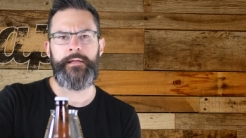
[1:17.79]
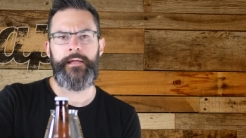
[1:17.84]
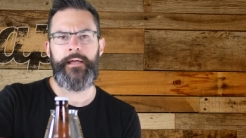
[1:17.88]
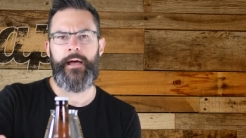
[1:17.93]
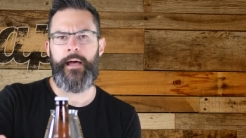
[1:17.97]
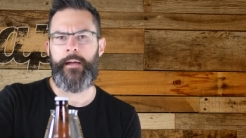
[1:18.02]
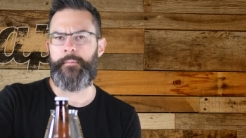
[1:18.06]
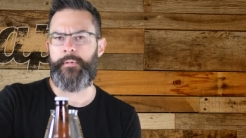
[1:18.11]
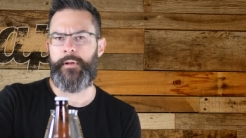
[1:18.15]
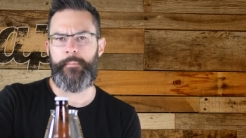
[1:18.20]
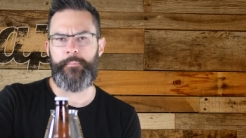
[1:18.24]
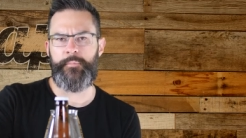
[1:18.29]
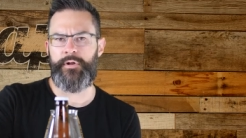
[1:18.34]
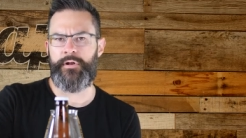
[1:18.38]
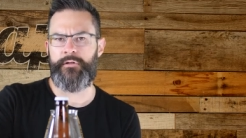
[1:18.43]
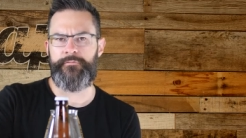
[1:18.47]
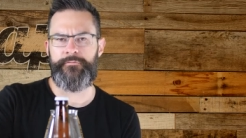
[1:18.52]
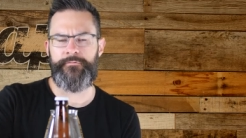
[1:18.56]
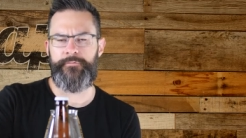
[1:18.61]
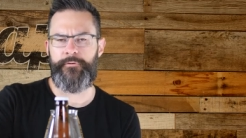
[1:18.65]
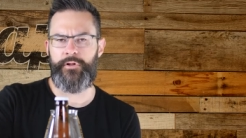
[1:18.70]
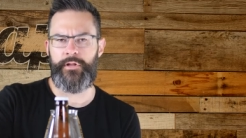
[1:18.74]
I mean, I'm going
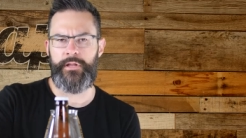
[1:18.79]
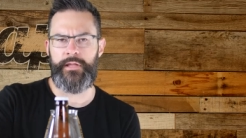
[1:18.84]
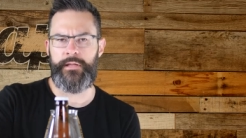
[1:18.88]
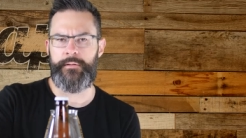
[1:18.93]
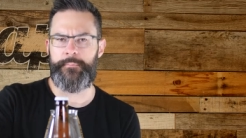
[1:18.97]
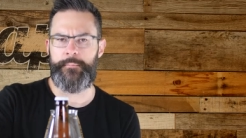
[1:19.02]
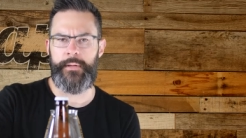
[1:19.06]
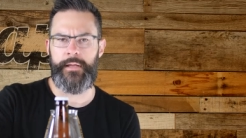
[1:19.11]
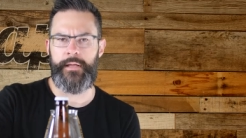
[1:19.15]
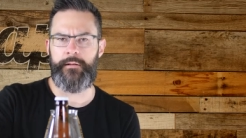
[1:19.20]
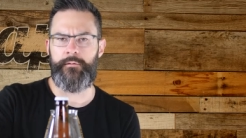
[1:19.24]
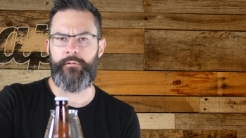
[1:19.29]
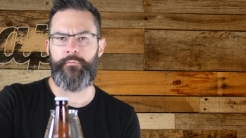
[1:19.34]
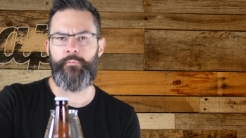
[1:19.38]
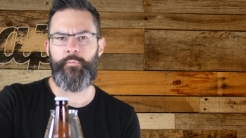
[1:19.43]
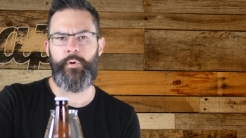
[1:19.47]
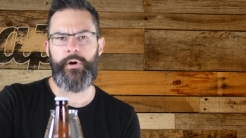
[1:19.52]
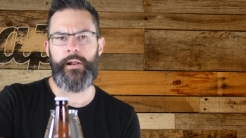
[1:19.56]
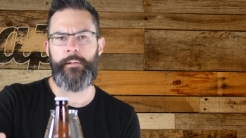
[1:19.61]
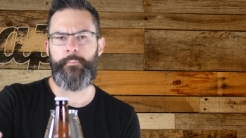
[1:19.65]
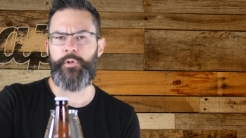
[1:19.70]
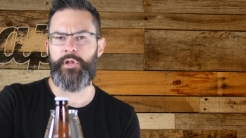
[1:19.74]
to fully admit,
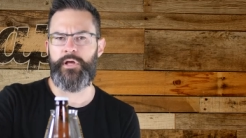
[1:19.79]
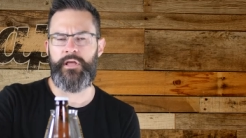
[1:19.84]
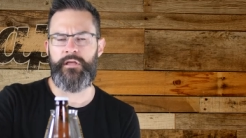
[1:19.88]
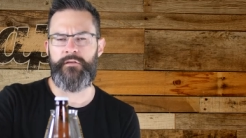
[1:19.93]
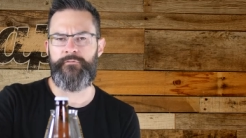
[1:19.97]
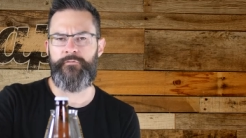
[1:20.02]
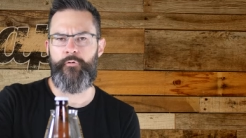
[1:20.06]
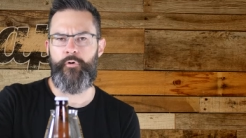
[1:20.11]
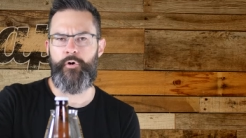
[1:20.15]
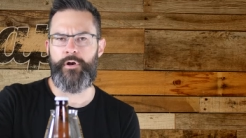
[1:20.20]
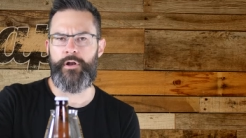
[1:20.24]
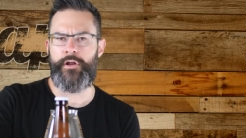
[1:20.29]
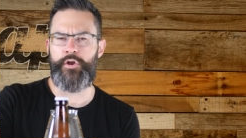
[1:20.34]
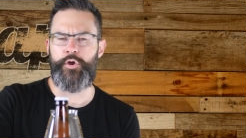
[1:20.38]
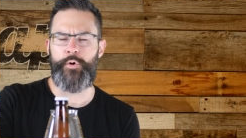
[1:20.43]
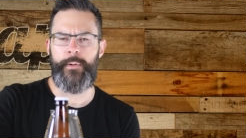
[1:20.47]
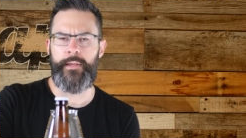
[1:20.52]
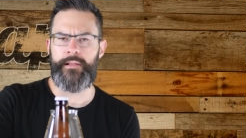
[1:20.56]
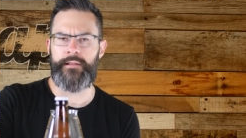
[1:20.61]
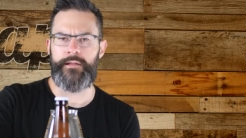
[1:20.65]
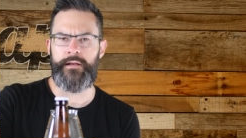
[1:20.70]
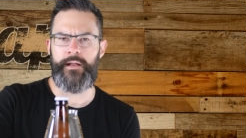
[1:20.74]
what I'm looking for in a
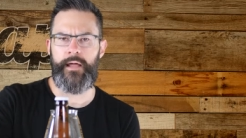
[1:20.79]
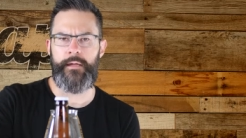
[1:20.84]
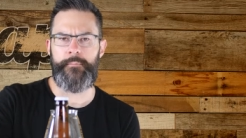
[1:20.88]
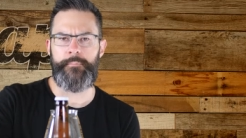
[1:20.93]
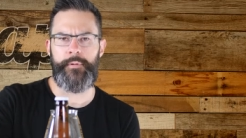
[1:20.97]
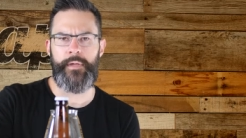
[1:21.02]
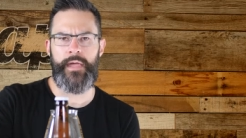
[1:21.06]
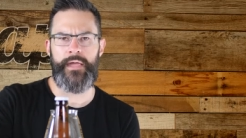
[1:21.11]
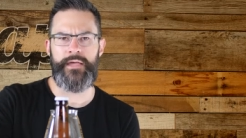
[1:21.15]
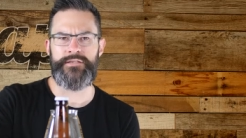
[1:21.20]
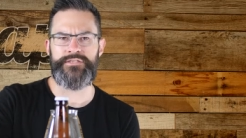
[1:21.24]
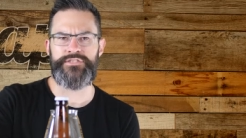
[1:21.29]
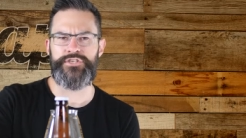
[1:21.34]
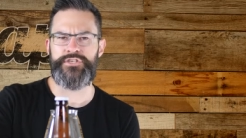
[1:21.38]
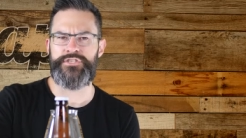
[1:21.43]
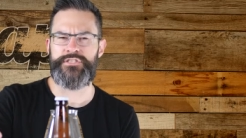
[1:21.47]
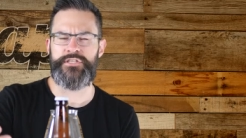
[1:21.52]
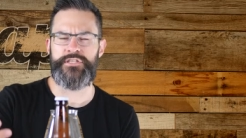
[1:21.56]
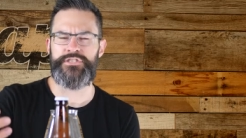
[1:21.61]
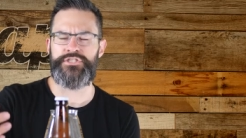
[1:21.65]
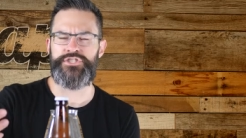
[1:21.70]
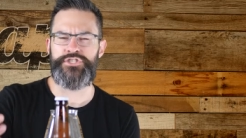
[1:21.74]
New England I P A is
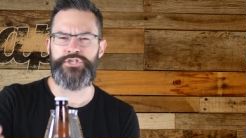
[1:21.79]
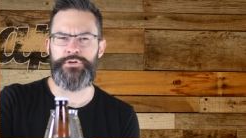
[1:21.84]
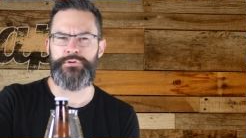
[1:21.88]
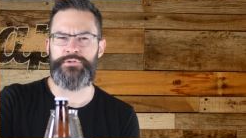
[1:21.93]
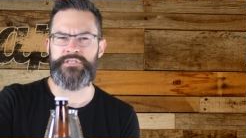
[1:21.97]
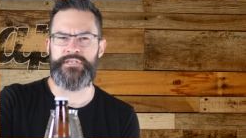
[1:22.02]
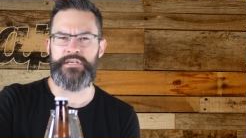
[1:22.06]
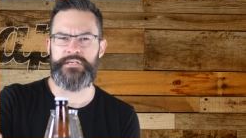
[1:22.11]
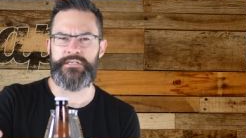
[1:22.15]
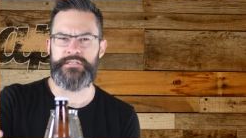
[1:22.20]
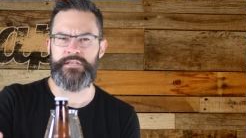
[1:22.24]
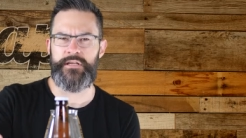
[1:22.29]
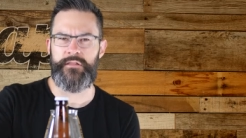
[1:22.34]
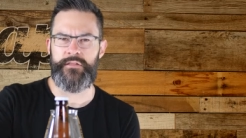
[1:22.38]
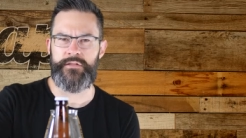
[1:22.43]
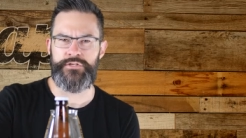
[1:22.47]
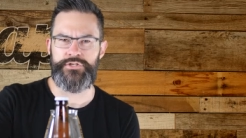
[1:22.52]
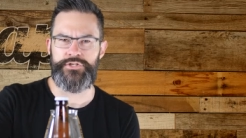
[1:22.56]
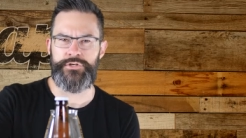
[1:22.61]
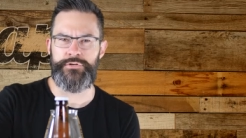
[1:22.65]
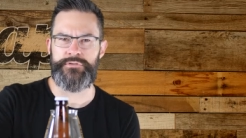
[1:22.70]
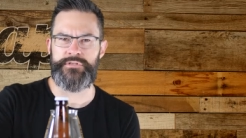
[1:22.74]
just the juiciest of the
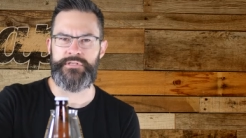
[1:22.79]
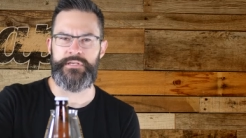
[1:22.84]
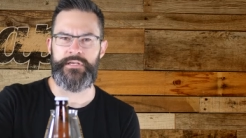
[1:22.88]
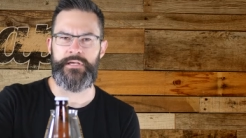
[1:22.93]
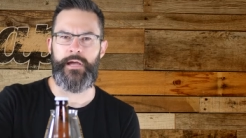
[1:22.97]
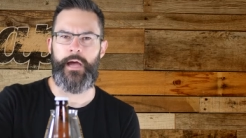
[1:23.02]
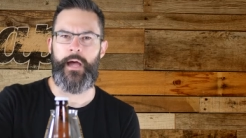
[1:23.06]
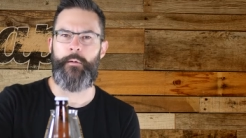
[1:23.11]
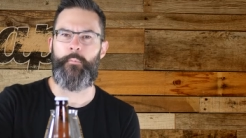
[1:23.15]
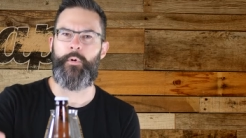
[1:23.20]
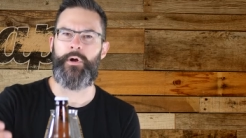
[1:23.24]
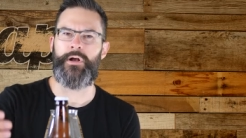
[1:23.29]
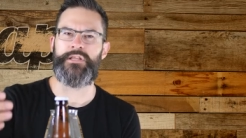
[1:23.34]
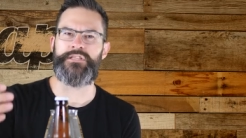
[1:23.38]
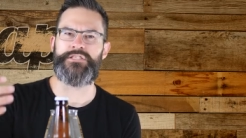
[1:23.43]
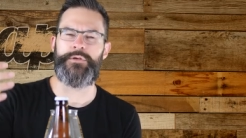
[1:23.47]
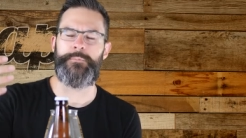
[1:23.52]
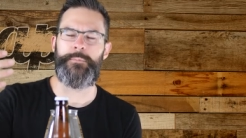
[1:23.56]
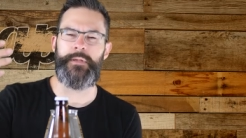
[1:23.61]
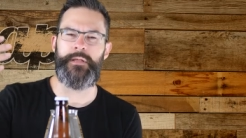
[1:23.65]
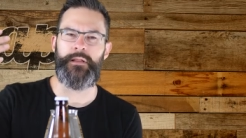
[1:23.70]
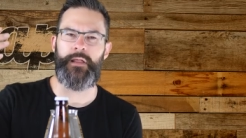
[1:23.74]
juicy. I want it
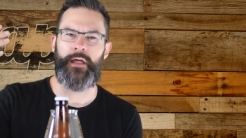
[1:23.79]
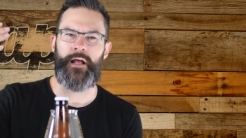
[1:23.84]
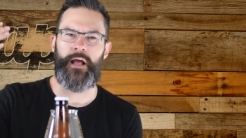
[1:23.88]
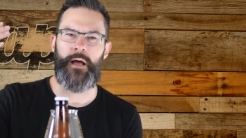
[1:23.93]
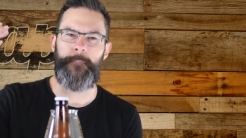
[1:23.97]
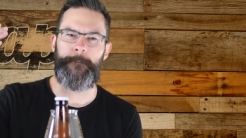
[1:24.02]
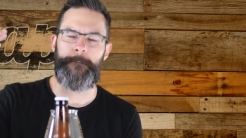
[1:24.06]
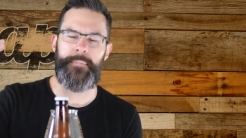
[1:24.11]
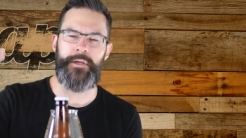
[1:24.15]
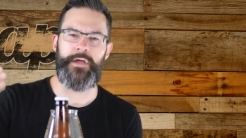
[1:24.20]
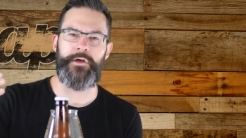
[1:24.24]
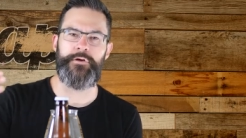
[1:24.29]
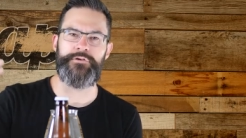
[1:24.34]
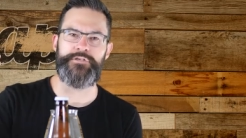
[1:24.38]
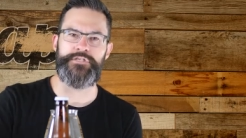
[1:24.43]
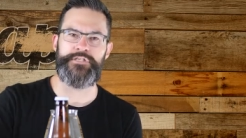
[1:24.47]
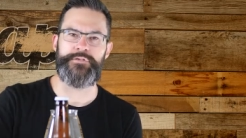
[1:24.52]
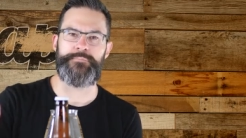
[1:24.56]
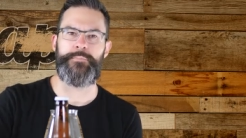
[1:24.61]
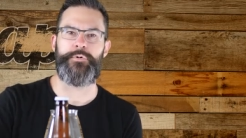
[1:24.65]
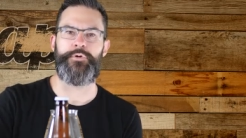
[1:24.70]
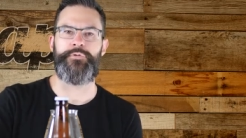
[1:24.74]
to be like a beer
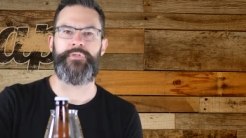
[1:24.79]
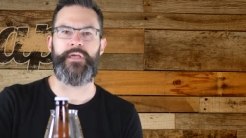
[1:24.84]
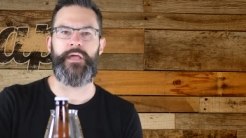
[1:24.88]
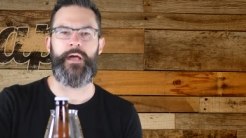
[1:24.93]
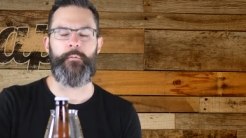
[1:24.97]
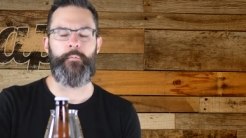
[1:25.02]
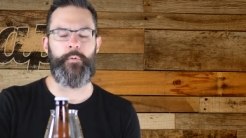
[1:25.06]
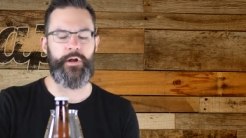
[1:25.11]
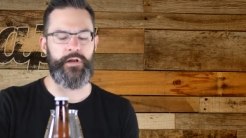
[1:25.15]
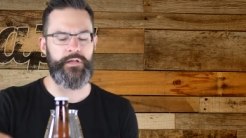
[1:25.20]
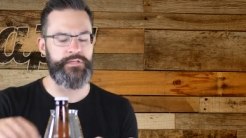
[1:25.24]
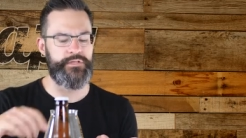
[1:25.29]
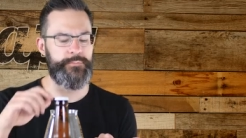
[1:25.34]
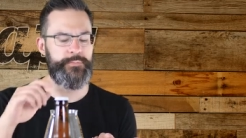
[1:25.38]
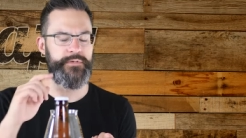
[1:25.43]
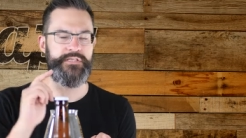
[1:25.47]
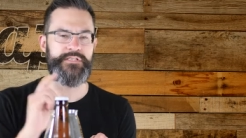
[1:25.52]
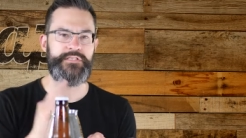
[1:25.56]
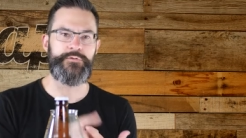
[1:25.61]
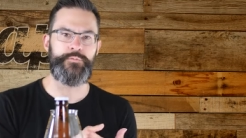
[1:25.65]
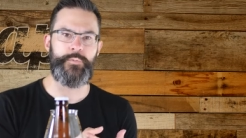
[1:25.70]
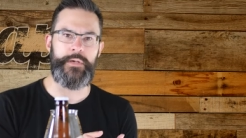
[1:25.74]
smoothie. I want it to
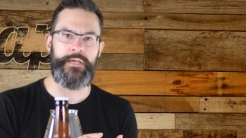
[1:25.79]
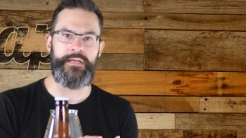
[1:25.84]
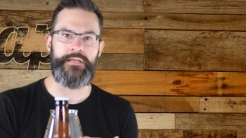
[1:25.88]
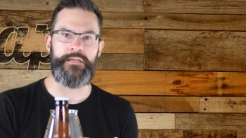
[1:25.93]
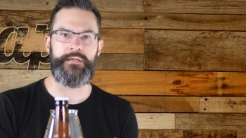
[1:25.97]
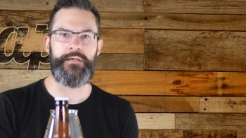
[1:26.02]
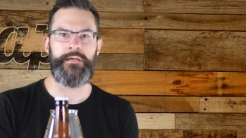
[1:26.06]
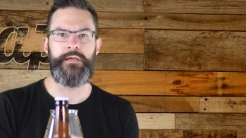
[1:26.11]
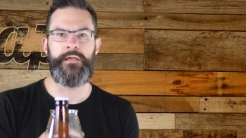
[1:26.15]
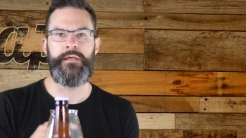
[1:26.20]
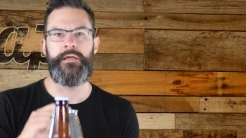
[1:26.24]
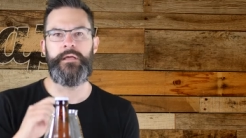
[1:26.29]
be sweet,